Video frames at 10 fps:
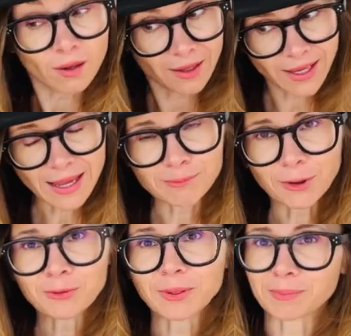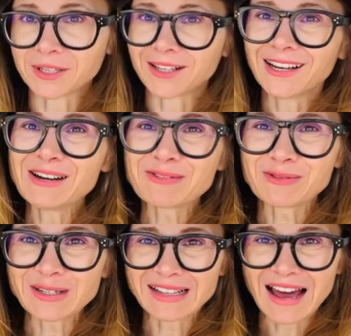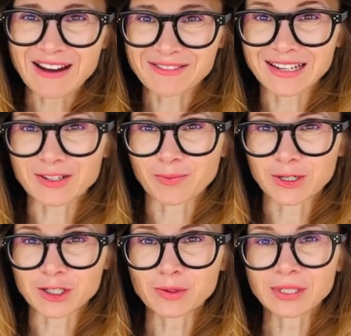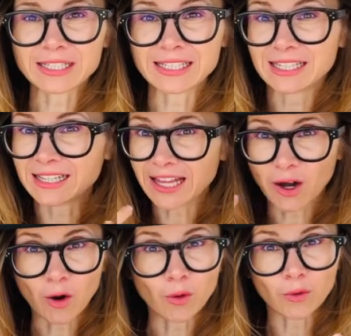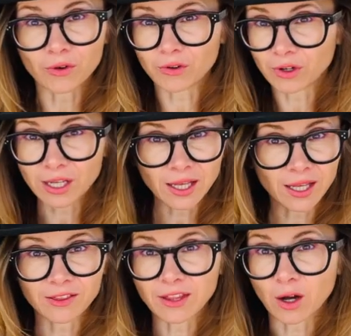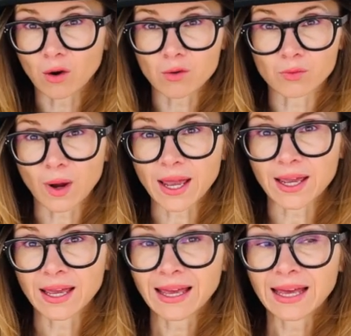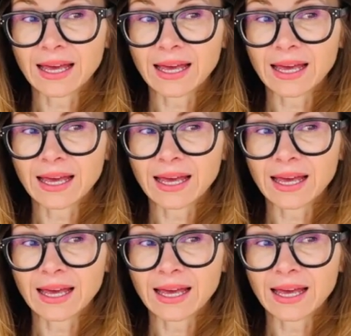Again, both people will have that opportunity in their own way.